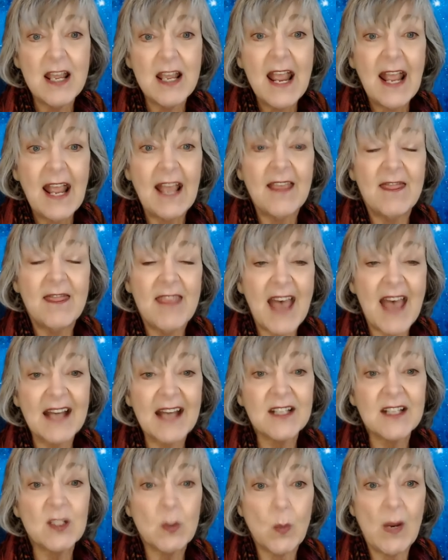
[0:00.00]
And that
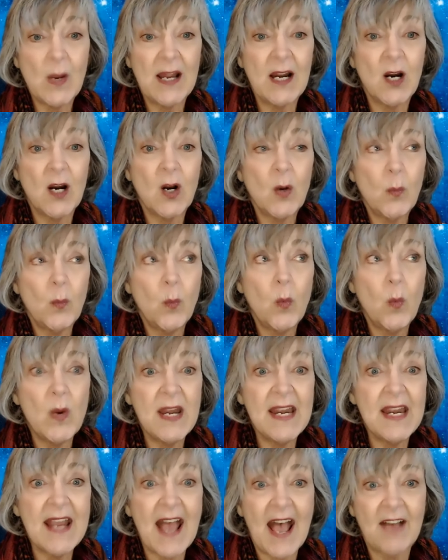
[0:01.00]
is where we
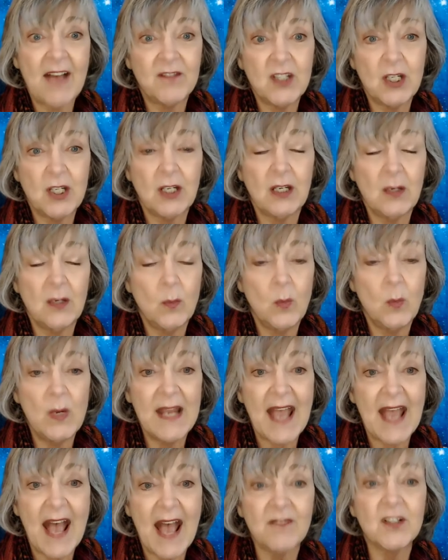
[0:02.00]
have to
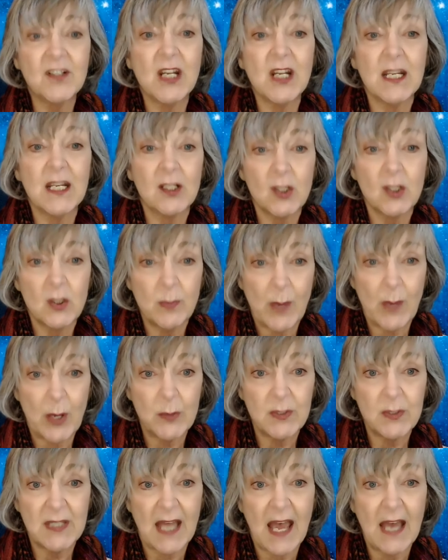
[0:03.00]
expose
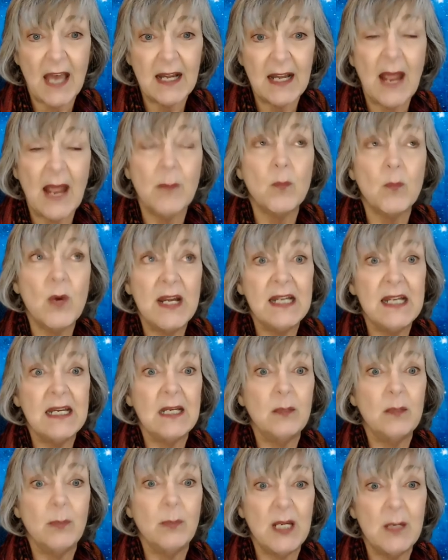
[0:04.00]
that, and we
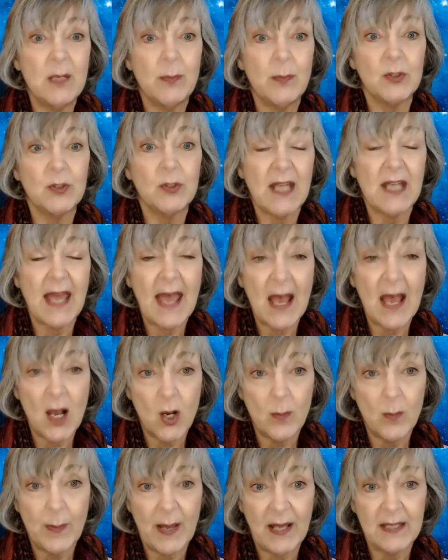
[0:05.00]
need people to
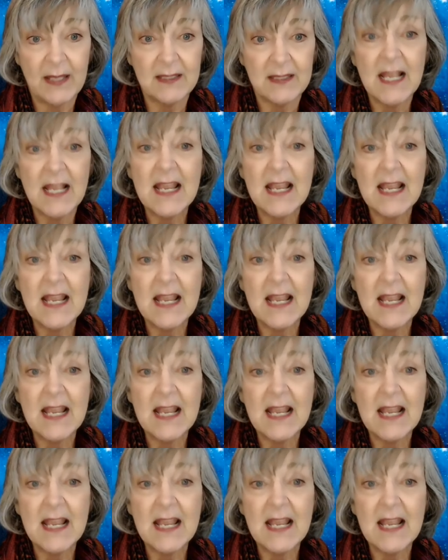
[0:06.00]
help us.